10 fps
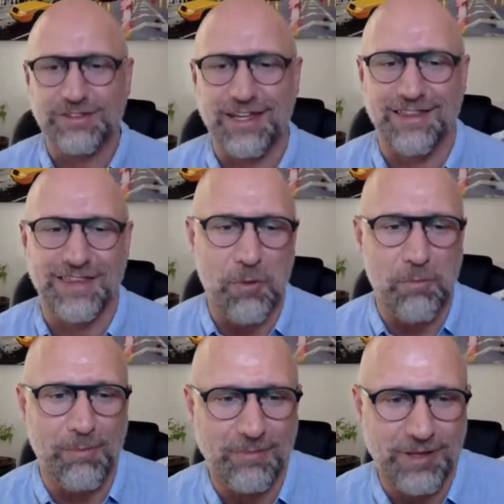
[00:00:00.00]
in
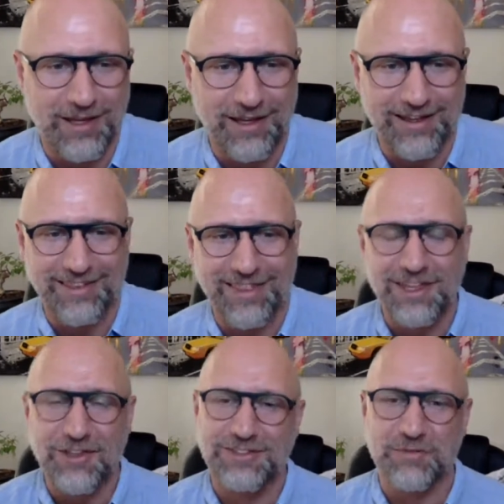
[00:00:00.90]
Namibia.
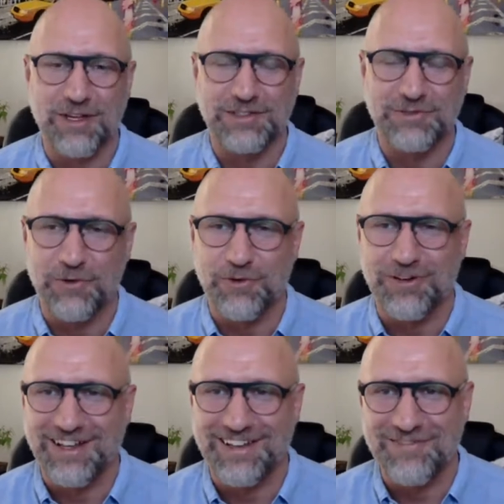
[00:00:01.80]
Thank you so much for
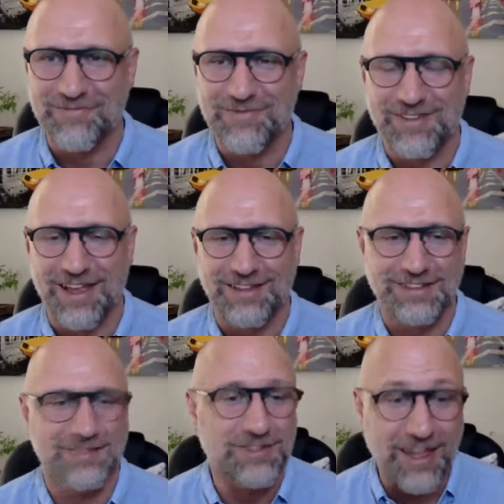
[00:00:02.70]

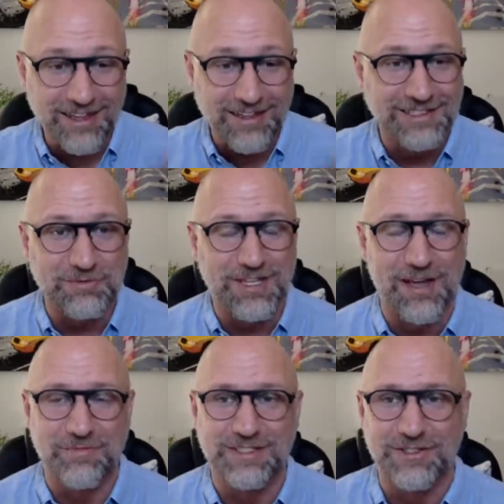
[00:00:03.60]
taking some
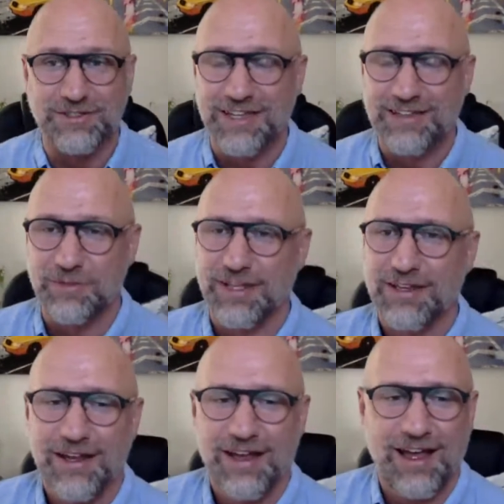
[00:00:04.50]
time just to chat to me.
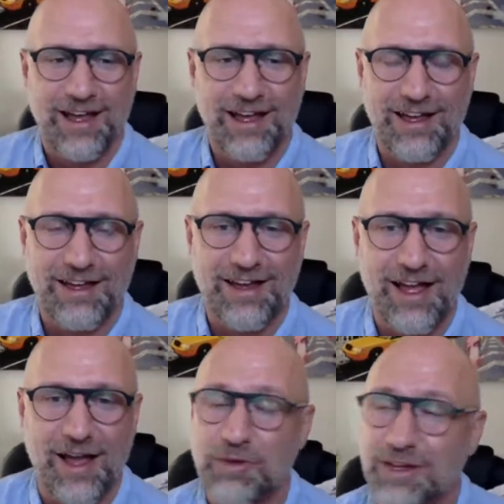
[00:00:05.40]

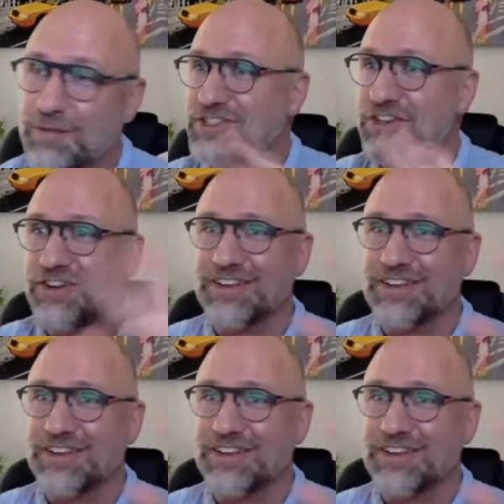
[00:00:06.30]
I'm going to be sharing